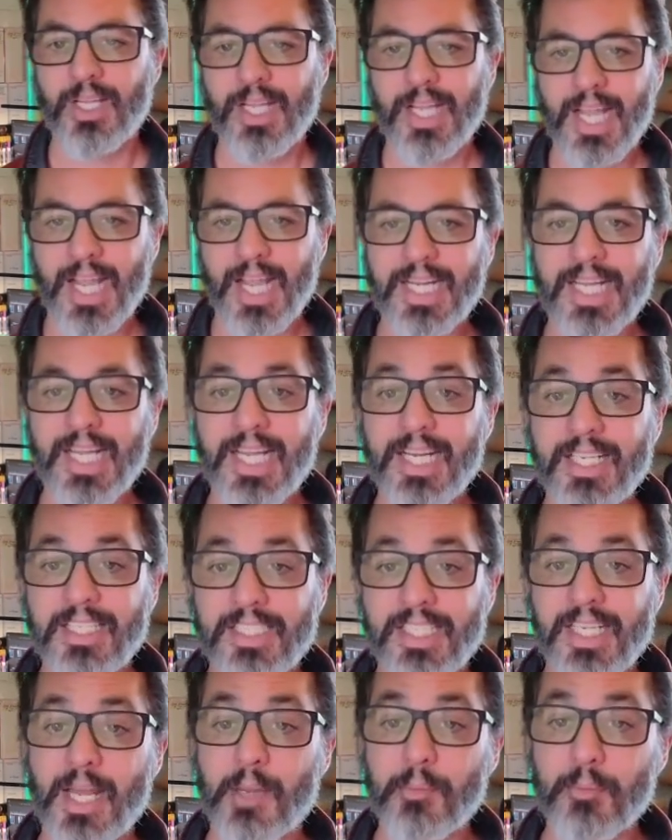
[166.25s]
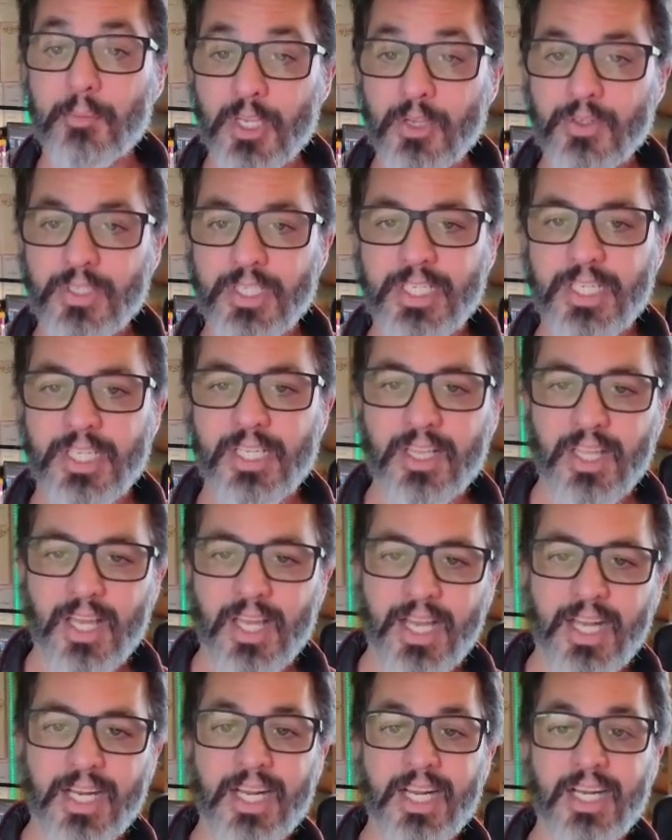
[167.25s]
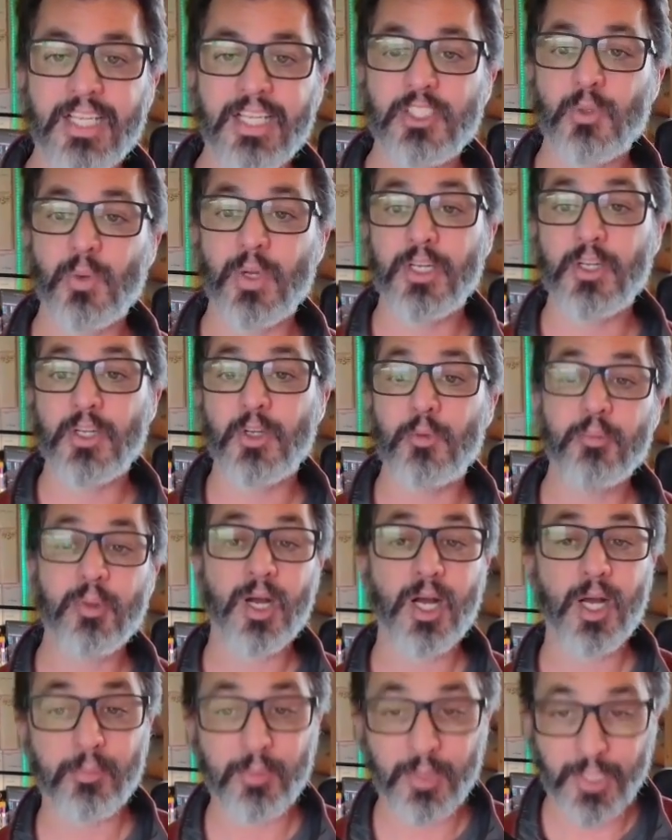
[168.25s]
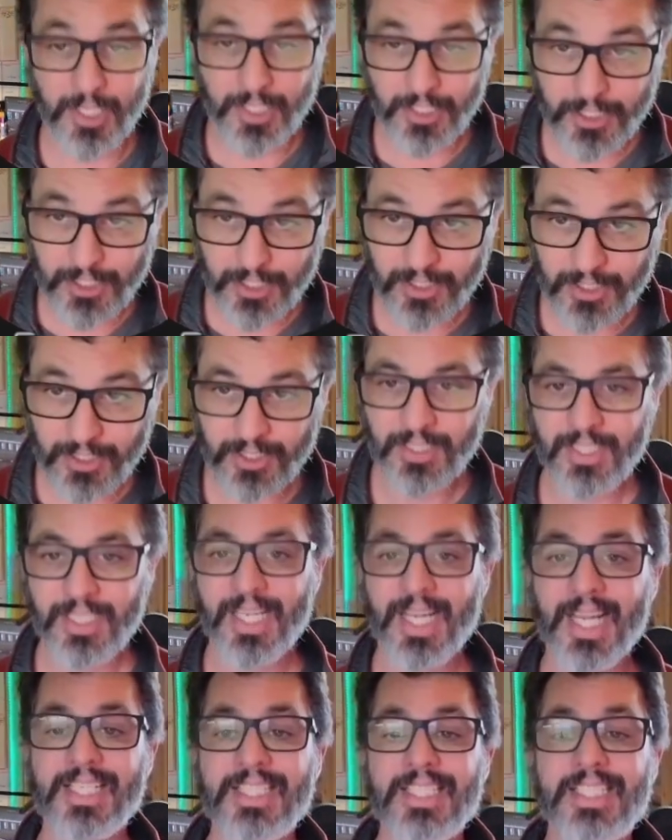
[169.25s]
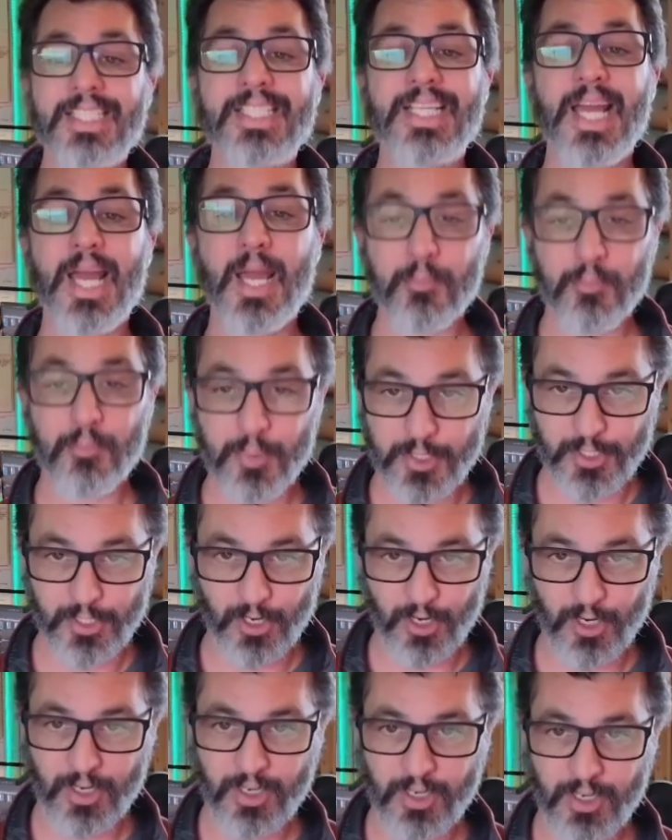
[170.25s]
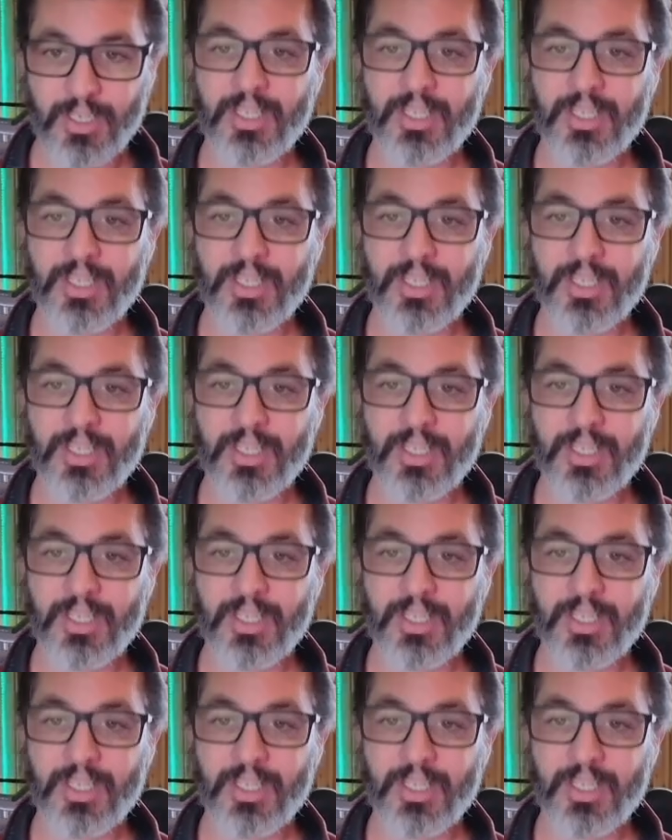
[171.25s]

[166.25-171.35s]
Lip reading: and it is an MQTT client, and it's going to publish its temperature.